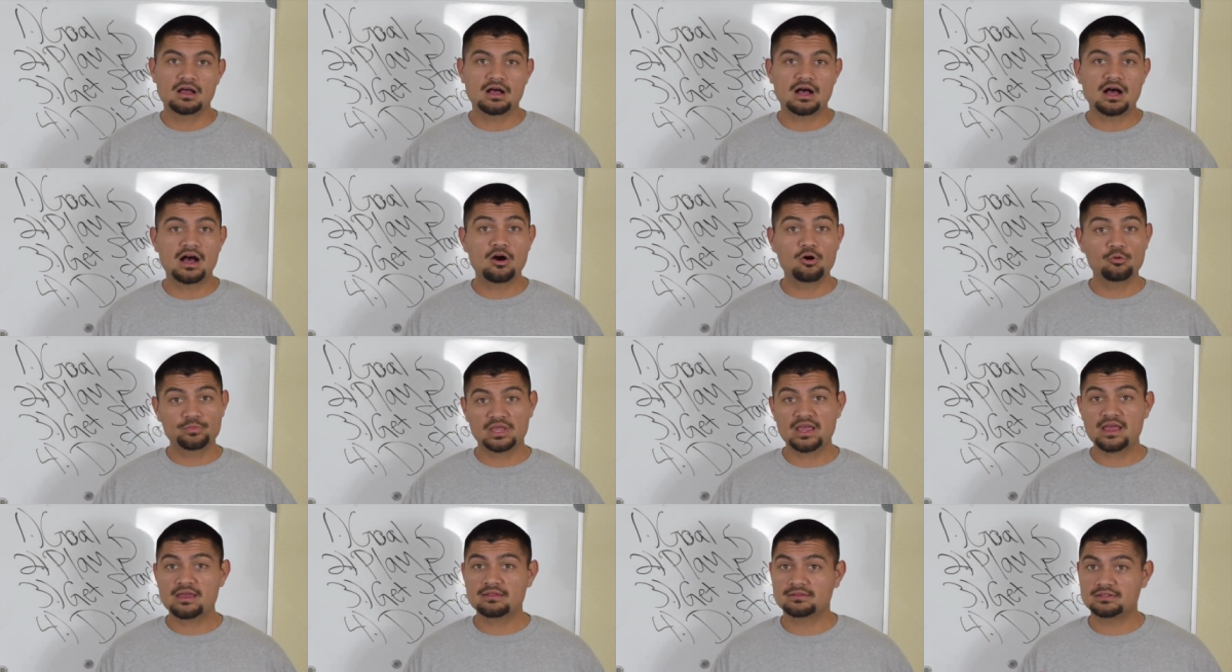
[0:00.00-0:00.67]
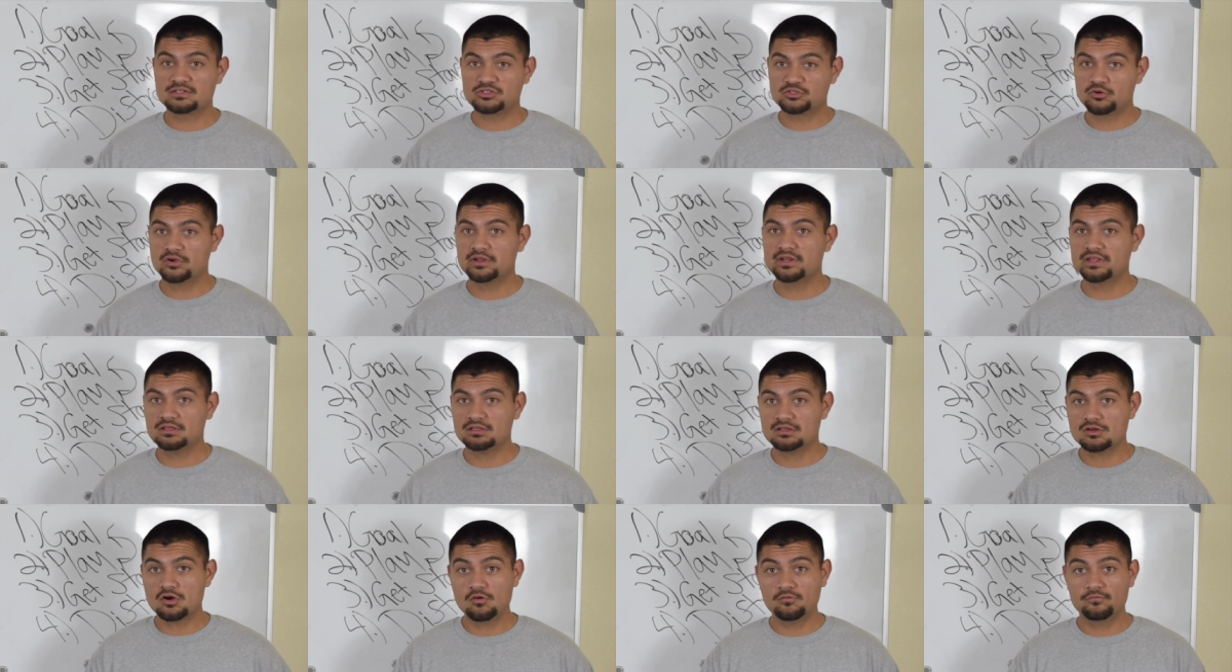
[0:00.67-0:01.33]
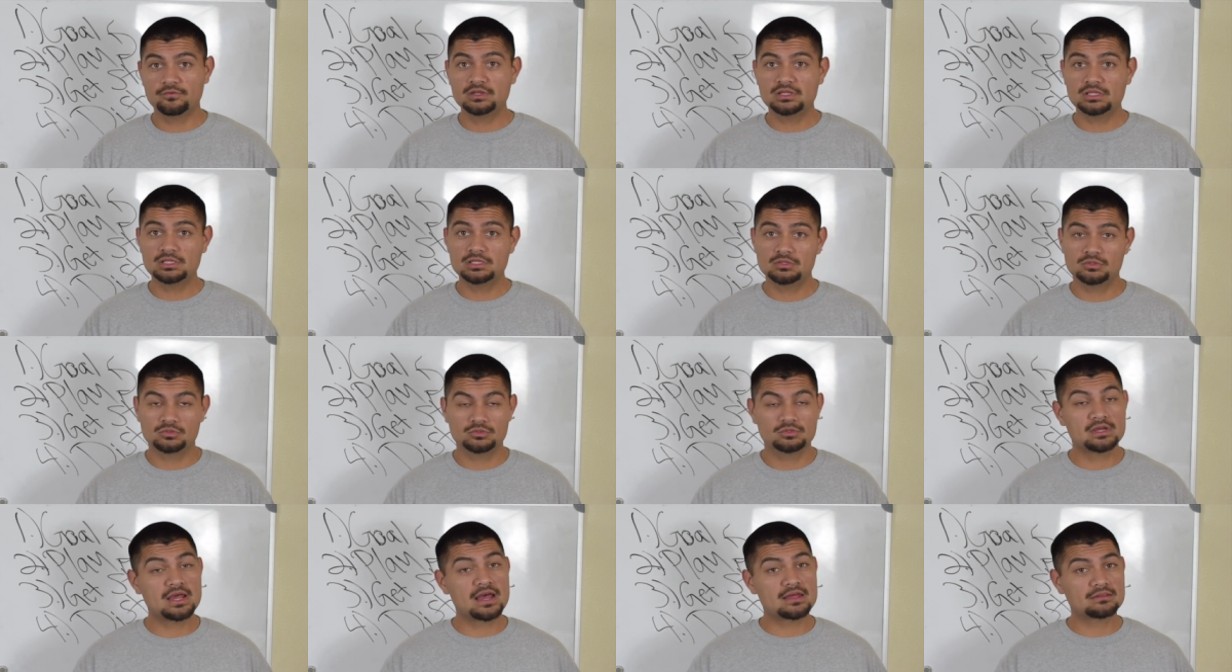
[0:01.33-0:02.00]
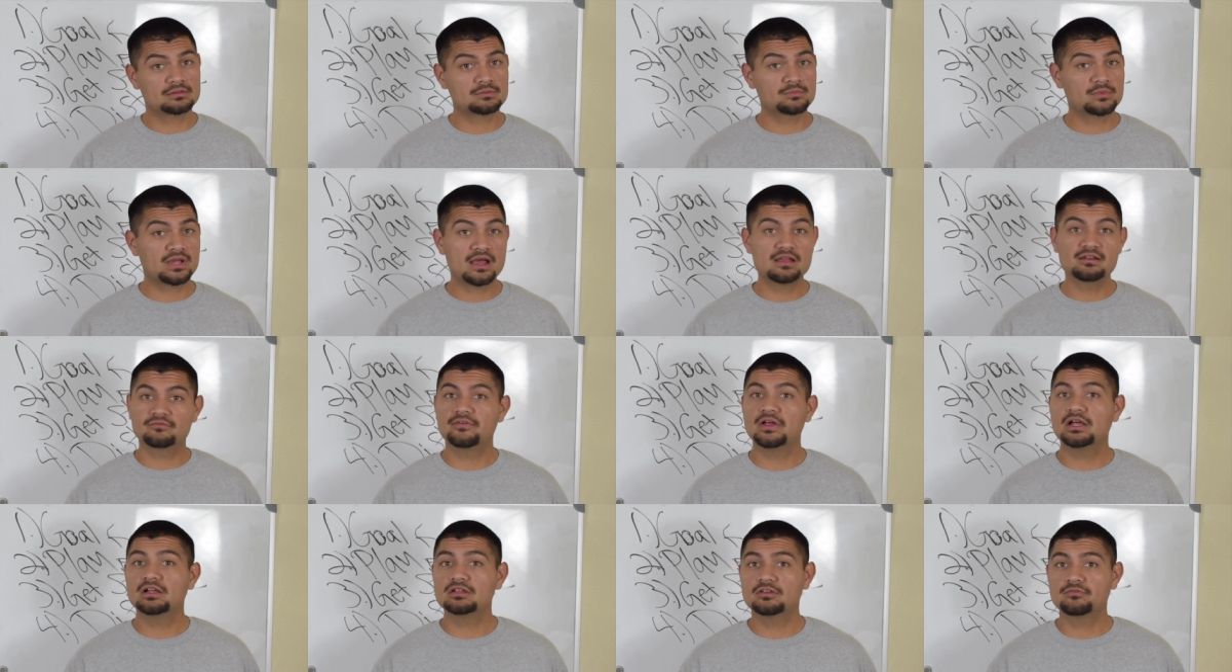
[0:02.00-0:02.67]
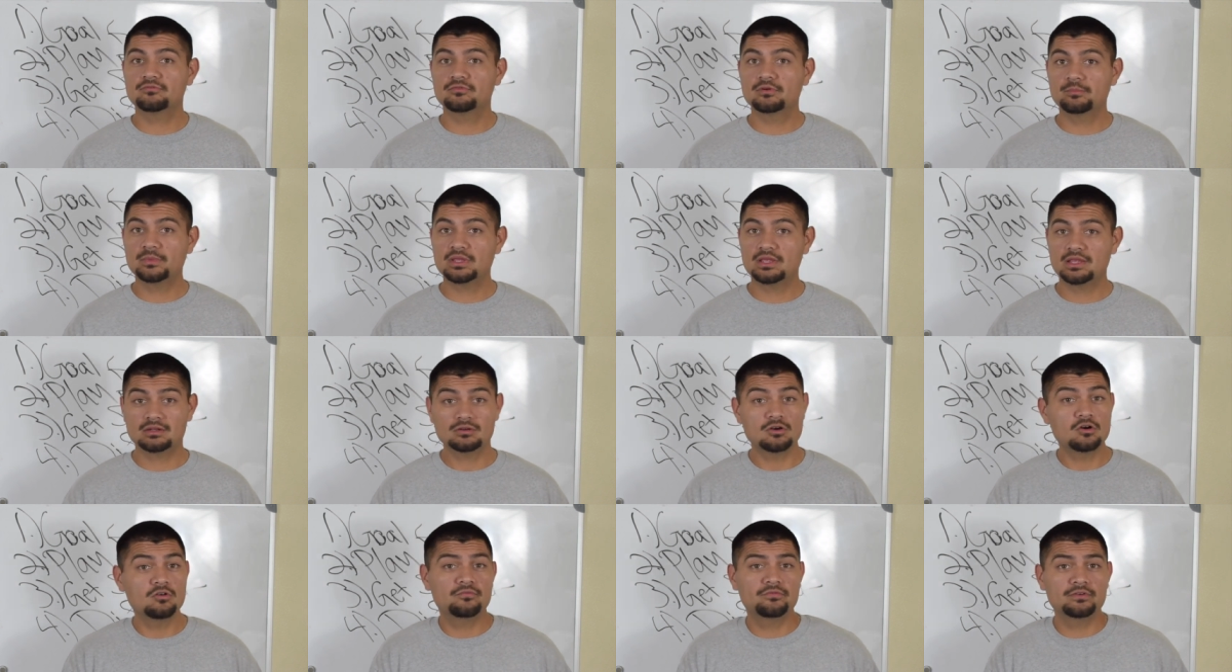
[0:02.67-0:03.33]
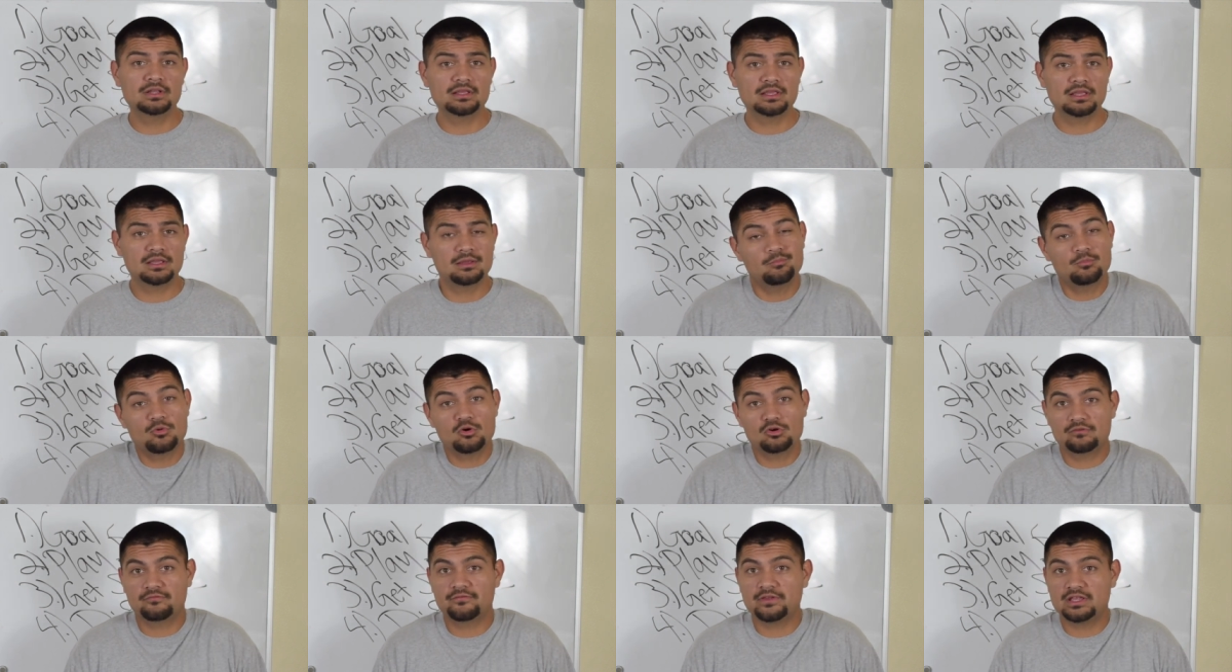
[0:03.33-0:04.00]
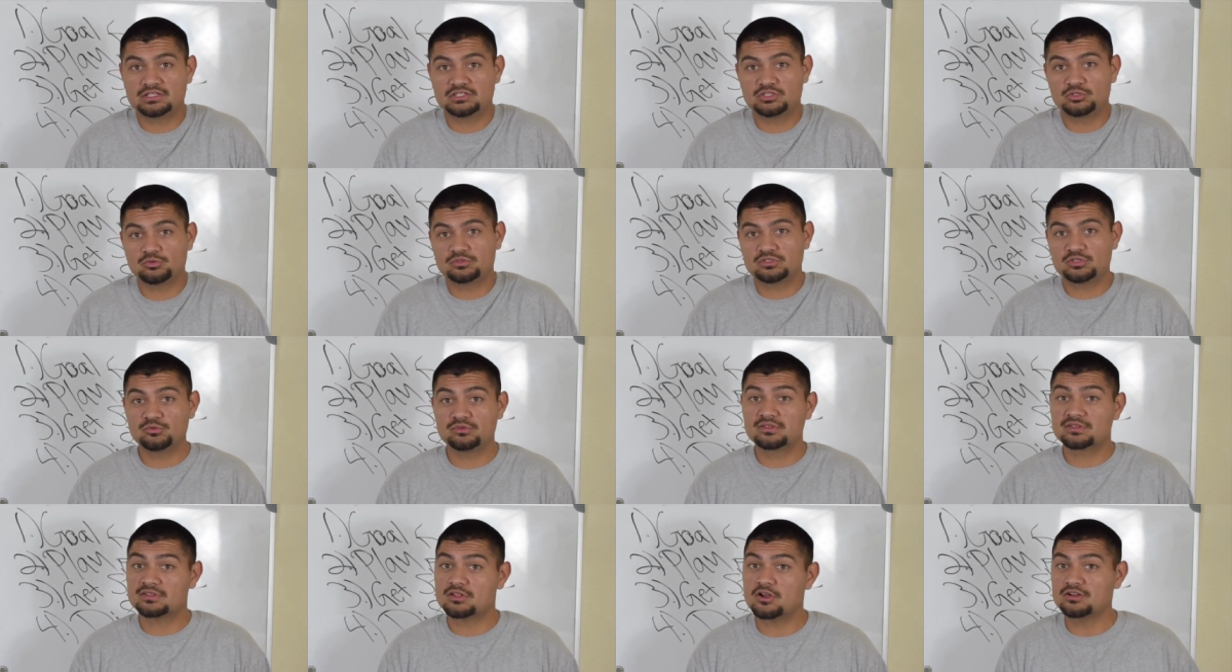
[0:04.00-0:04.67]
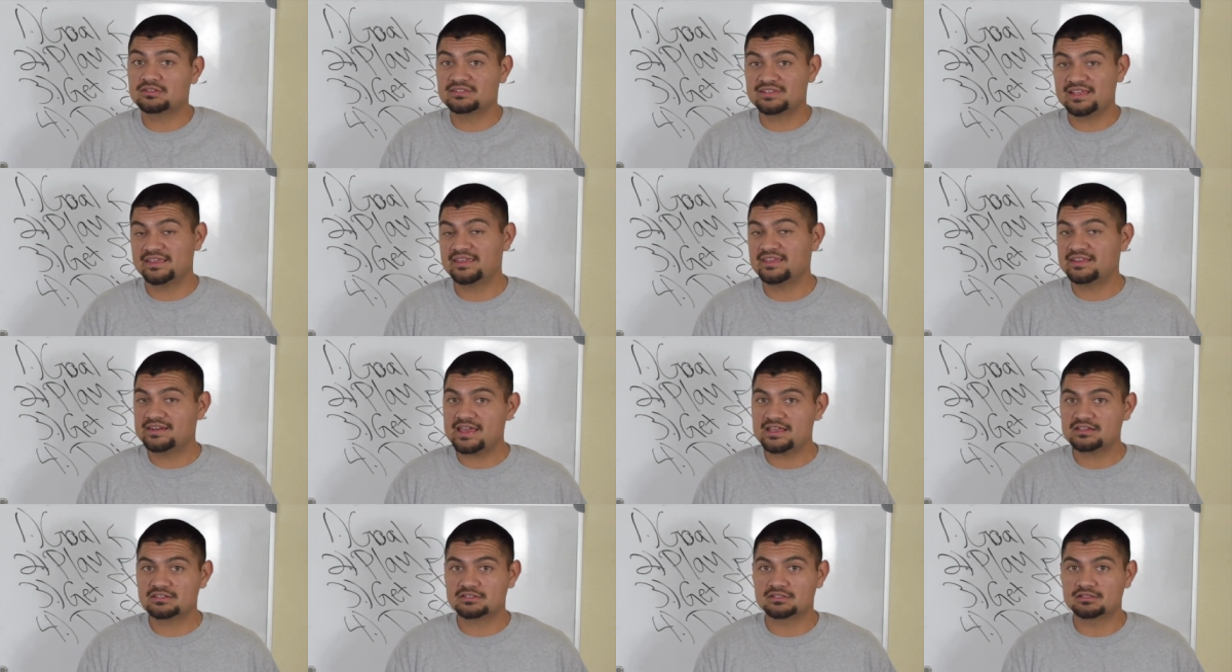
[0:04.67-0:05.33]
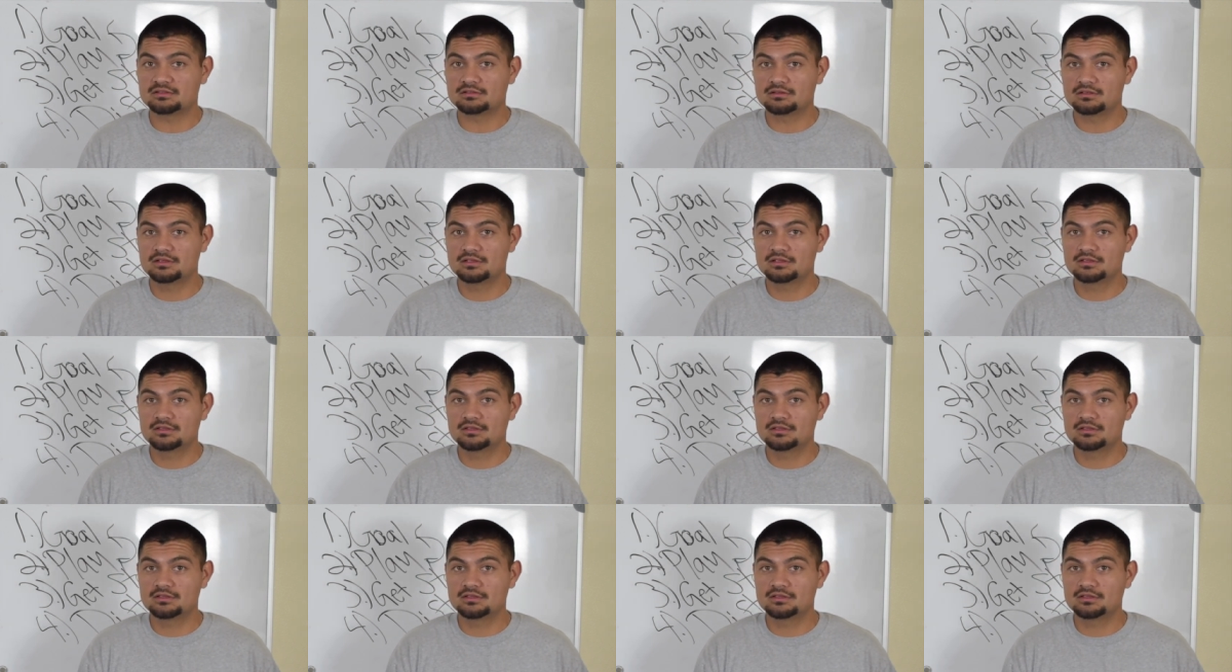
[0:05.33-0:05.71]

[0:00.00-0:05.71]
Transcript: I hope you guys enjoyed it. Hopefully you got some kind of value from it, and hopefully it motivates you to start taking action.